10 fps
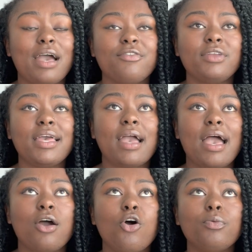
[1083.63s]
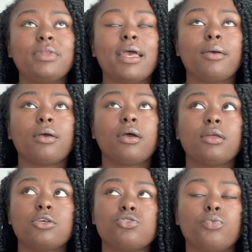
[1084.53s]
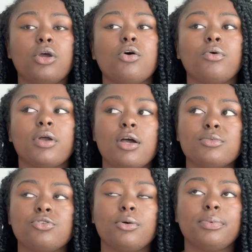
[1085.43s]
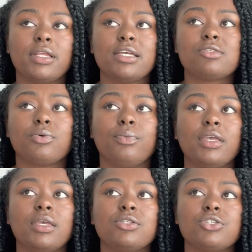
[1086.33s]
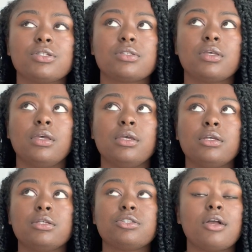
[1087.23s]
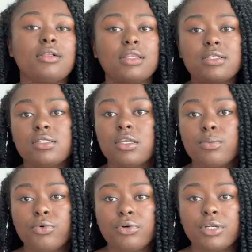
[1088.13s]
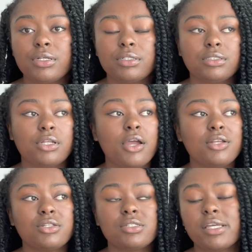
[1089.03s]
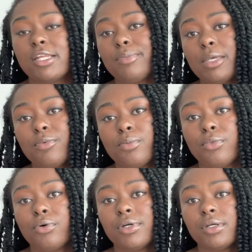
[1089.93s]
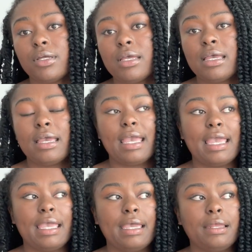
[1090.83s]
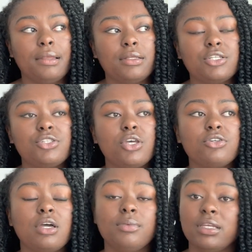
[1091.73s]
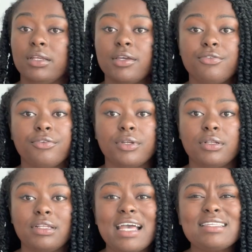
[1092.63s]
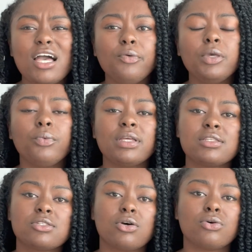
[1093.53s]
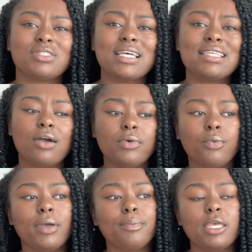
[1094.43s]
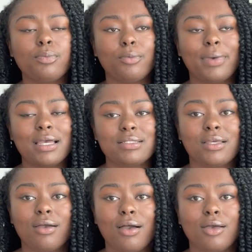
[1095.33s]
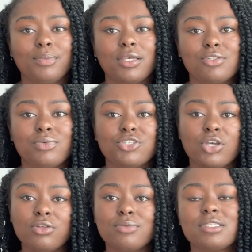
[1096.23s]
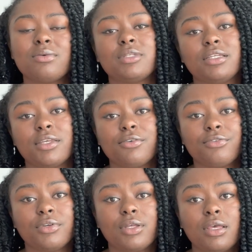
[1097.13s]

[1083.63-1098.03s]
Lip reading: I hope that this world will come to a place where we can just start listening more, start understanding people more, and just show something different. That's how we win souls. That's how we win people back to God, because we show them something different.